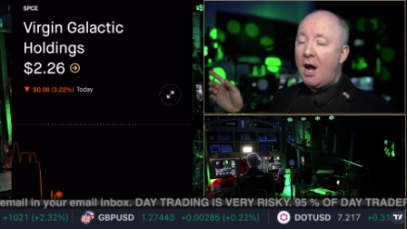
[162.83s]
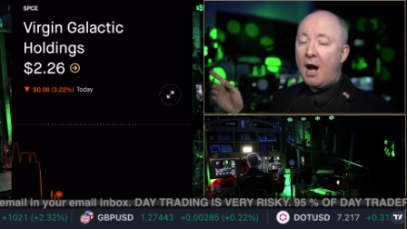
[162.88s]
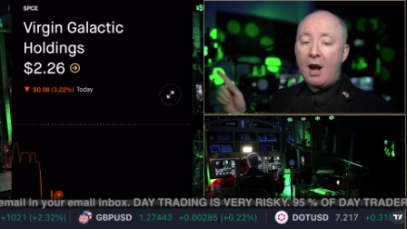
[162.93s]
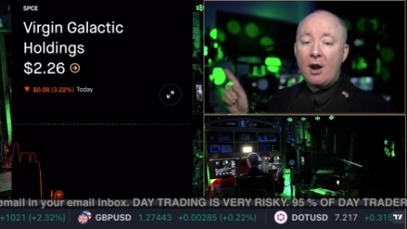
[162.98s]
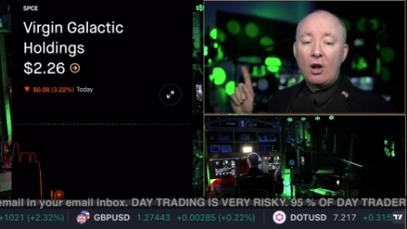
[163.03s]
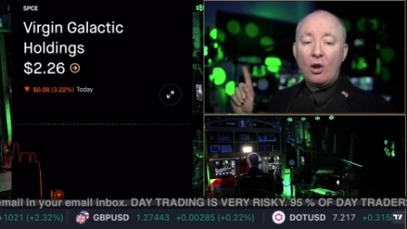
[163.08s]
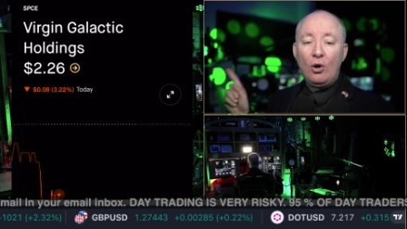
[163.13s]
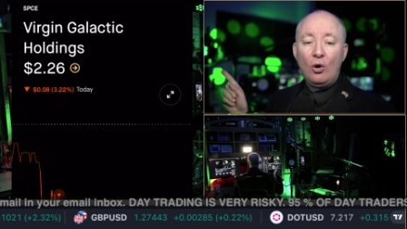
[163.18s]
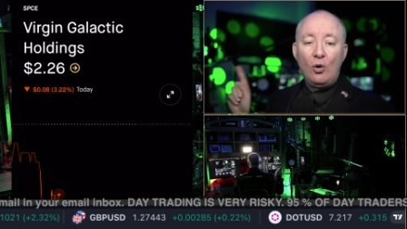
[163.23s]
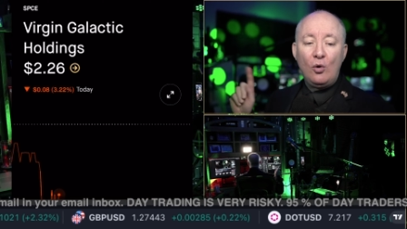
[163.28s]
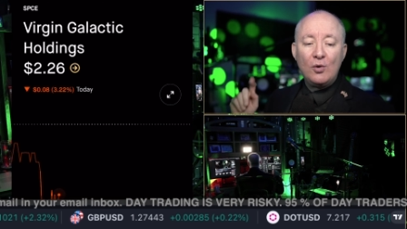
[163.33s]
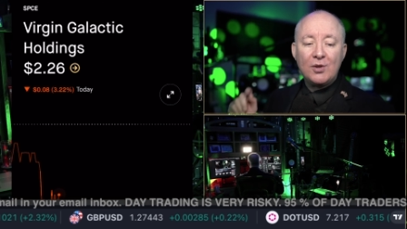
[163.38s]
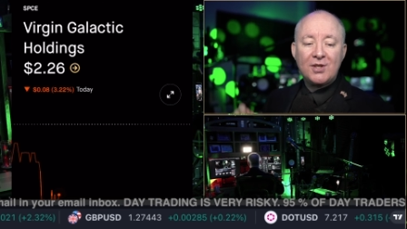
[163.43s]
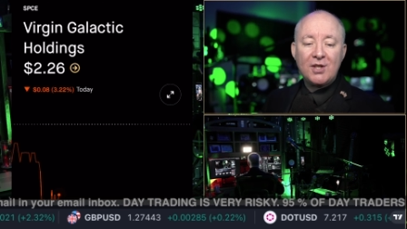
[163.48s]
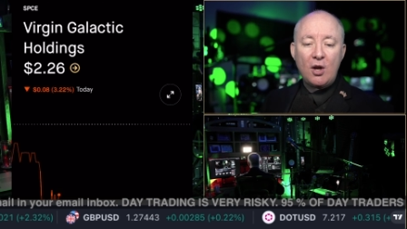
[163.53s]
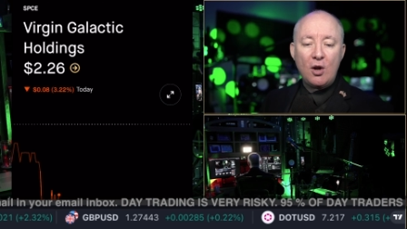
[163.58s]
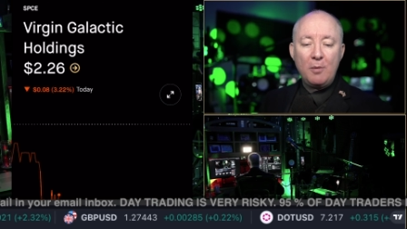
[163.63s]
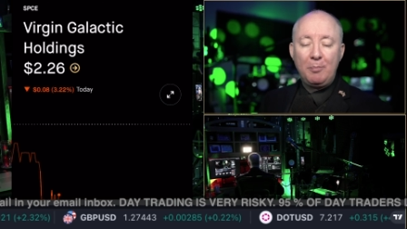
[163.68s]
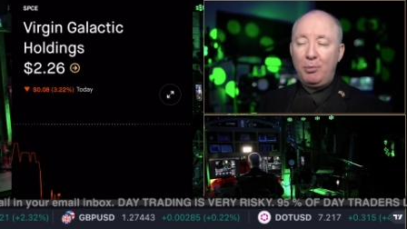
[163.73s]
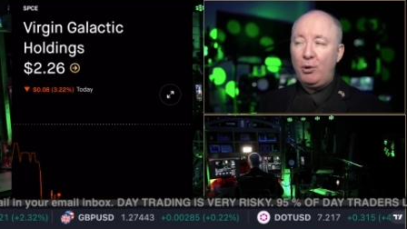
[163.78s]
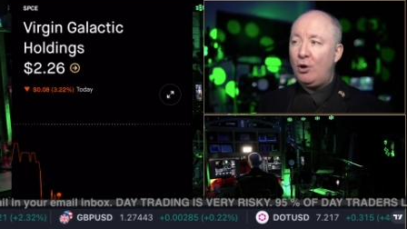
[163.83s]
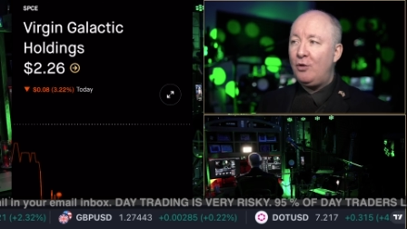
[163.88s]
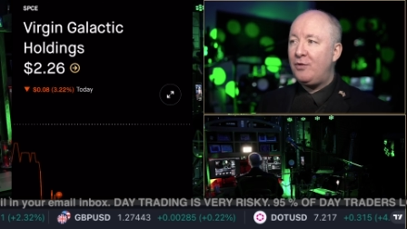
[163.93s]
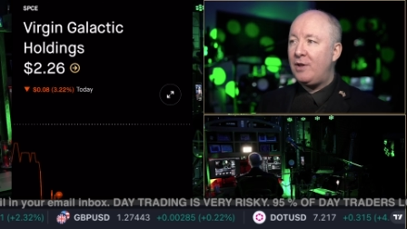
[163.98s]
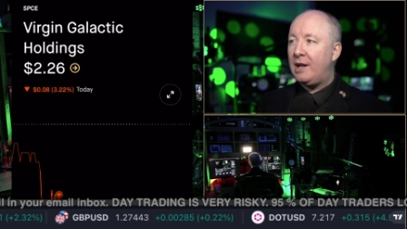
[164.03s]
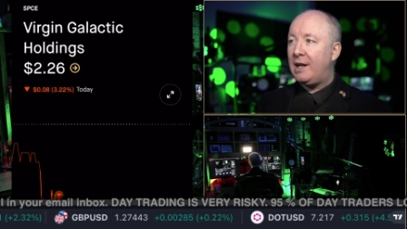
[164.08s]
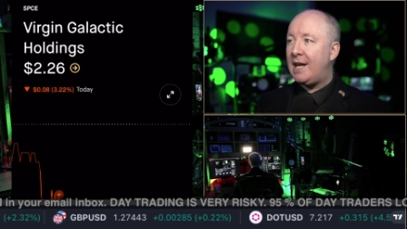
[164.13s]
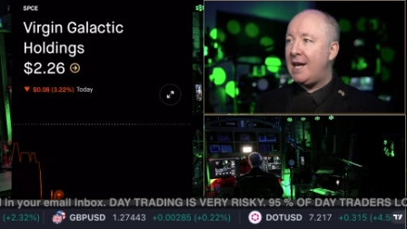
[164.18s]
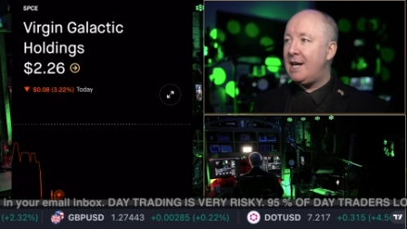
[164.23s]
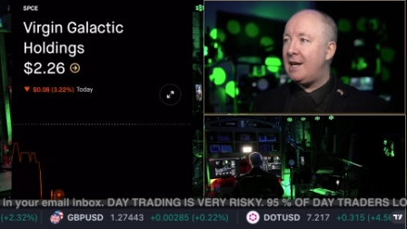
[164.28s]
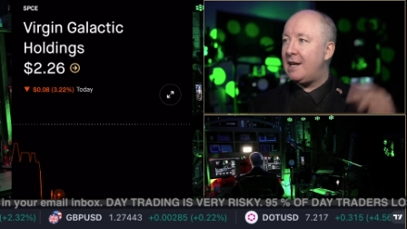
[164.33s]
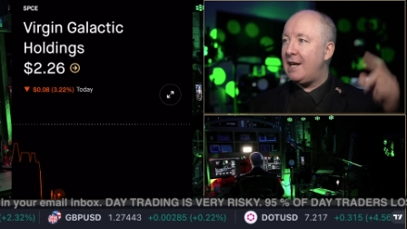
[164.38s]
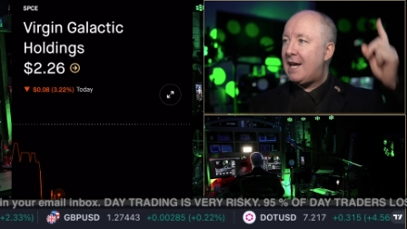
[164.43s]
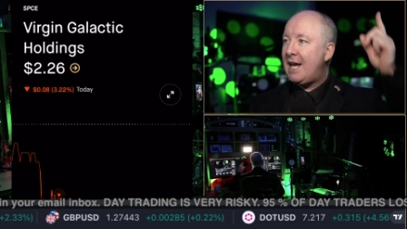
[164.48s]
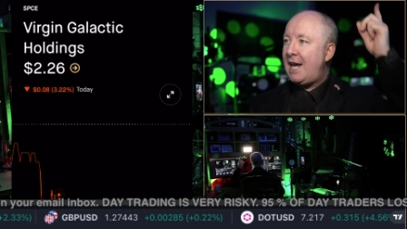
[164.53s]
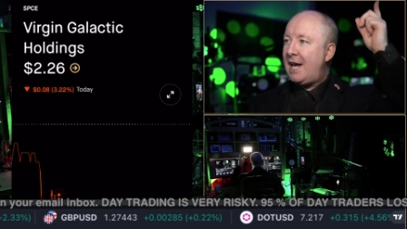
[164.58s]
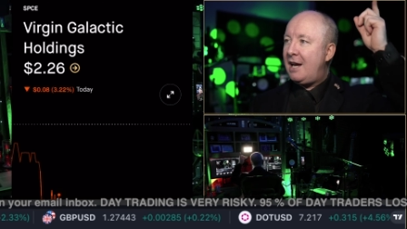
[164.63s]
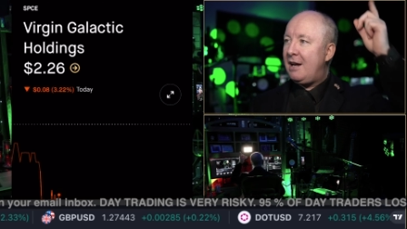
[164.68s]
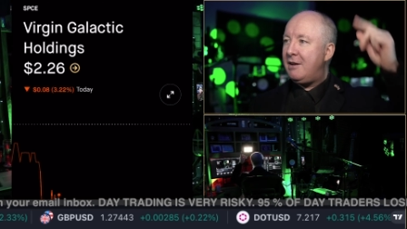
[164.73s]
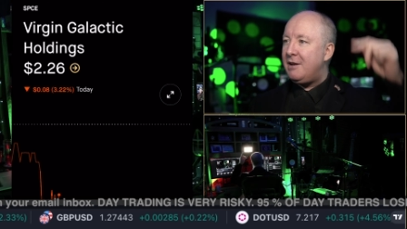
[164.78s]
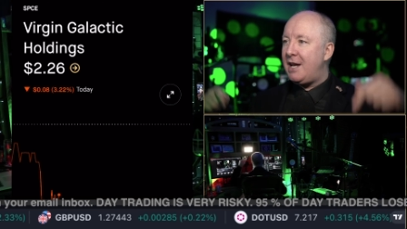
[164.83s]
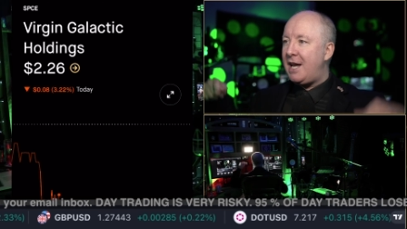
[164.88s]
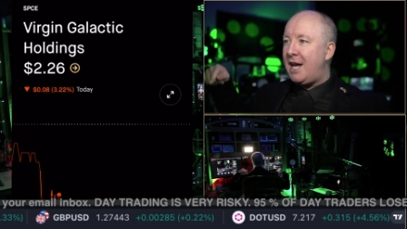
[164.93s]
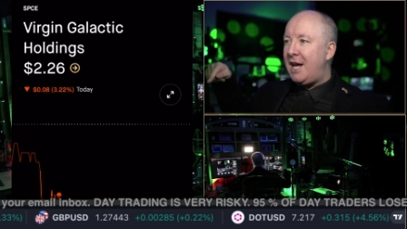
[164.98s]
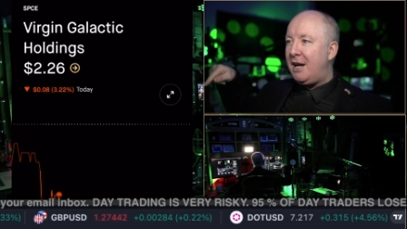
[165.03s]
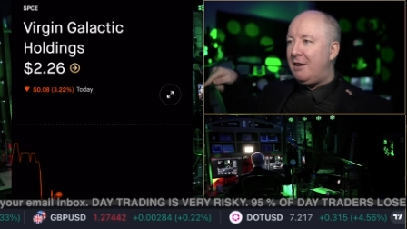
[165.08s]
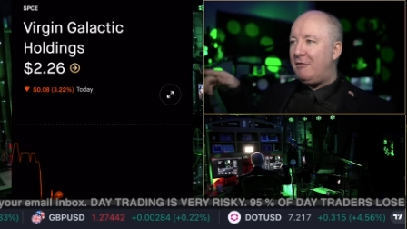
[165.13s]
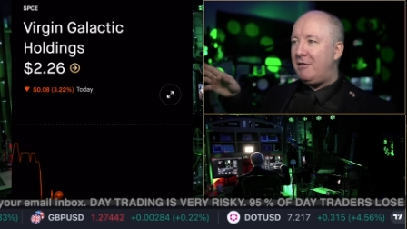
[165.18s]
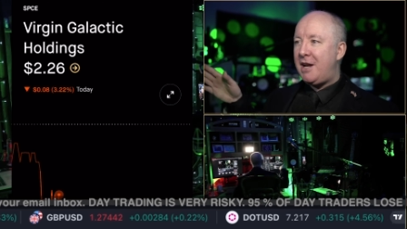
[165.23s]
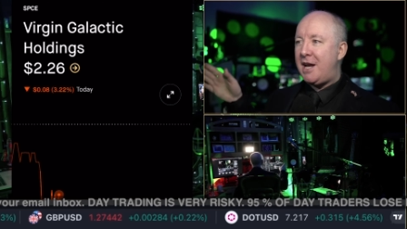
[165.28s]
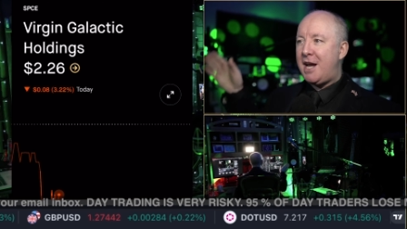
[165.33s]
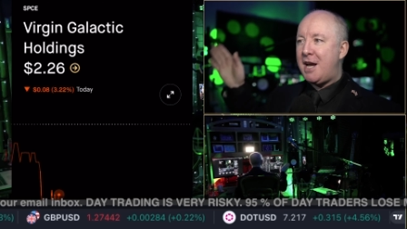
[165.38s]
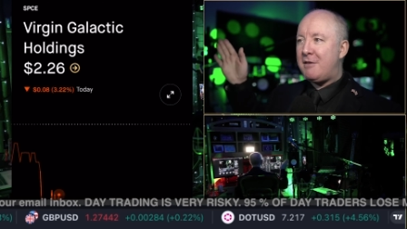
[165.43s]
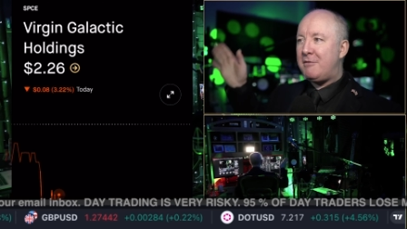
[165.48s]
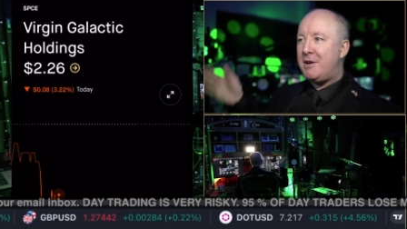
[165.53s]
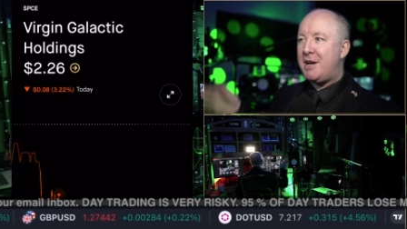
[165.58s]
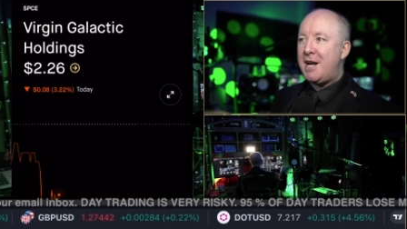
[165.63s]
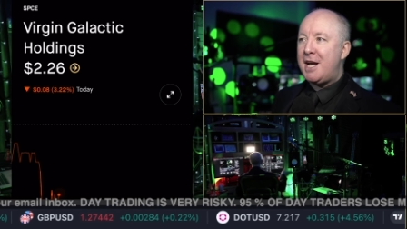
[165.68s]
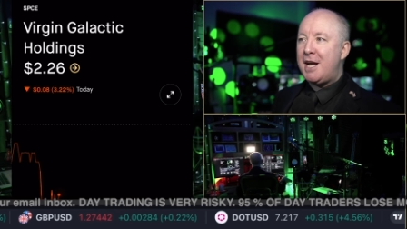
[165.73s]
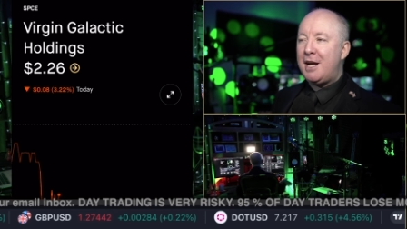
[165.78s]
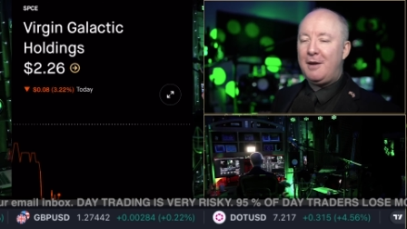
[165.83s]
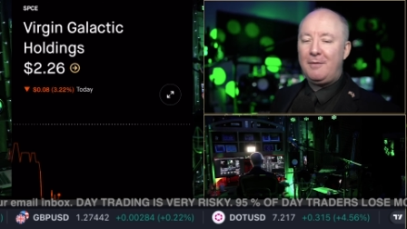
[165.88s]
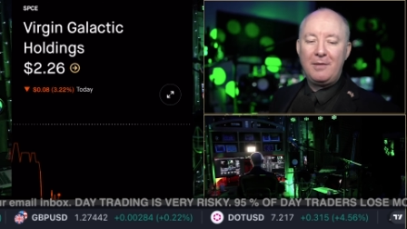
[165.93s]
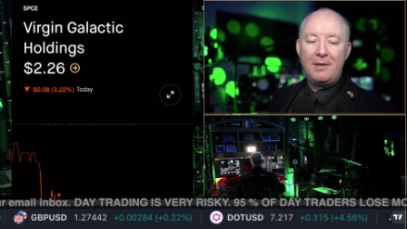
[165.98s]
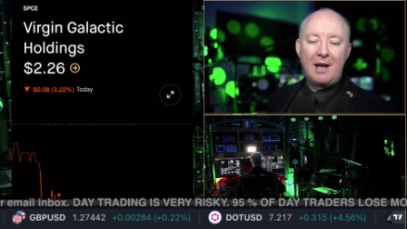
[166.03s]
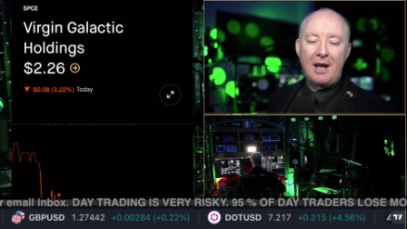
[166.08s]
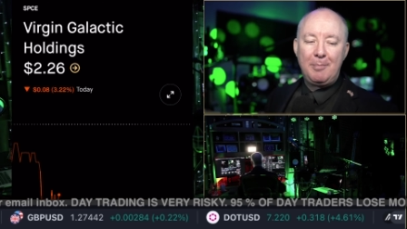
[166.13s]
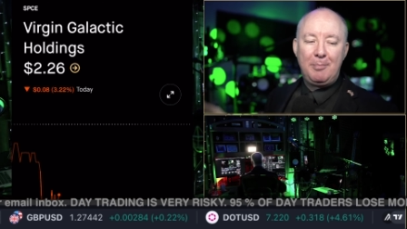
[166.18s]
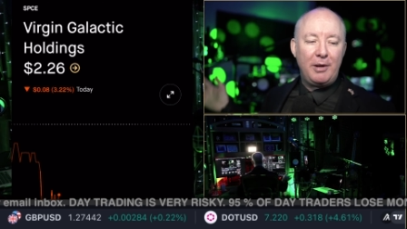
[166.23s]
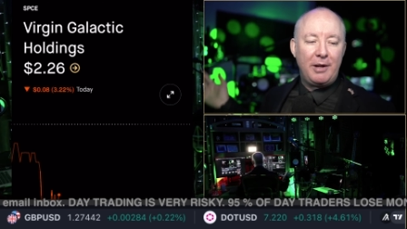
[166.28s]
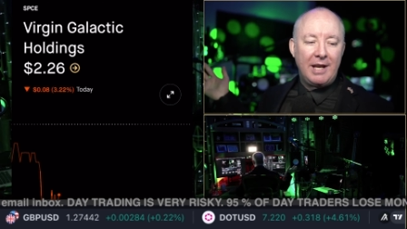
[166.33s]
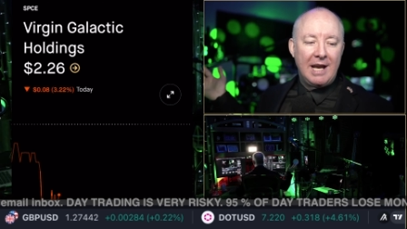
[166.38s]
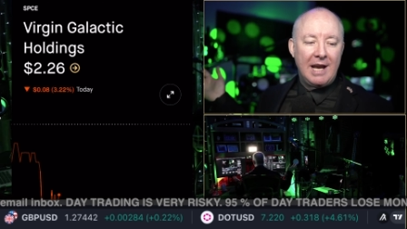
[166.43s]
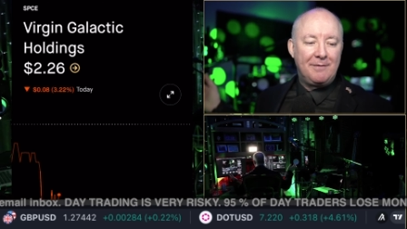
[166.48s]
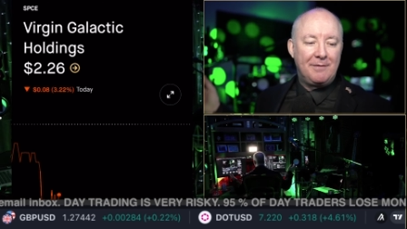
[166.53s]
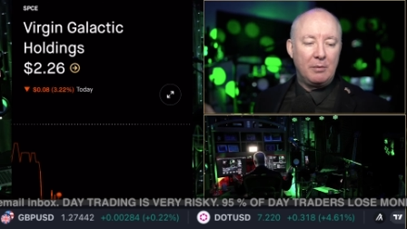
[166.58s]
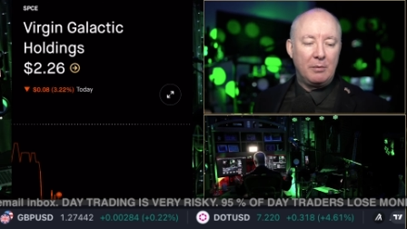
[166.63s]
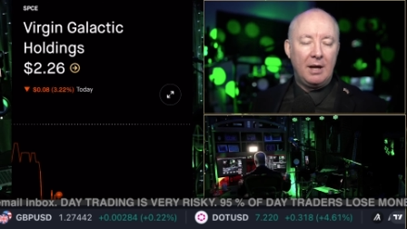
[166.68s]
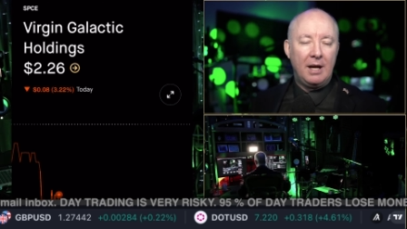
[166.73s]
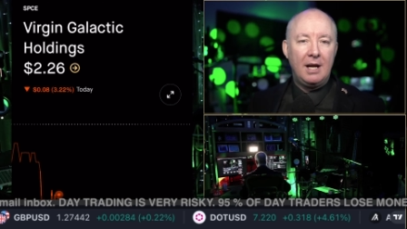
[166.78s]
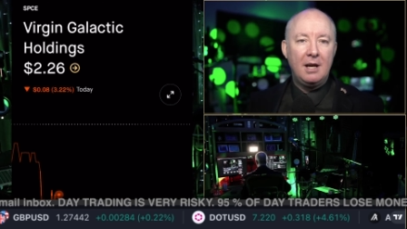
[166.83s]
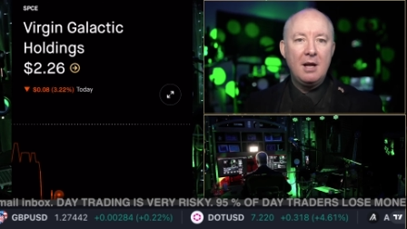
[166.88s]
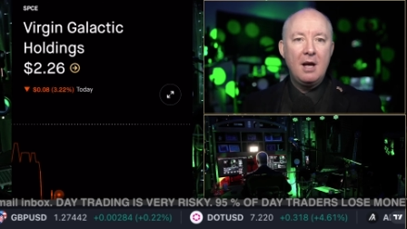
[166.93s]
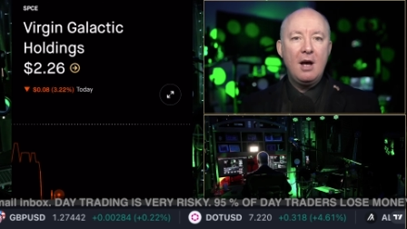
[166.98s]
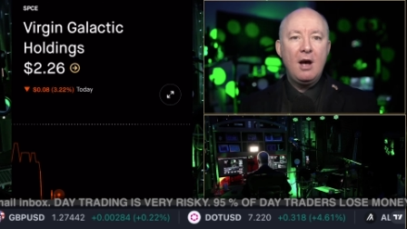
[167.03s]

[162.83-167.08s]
and I'll also put the link here and here and here and here. I put it everywhere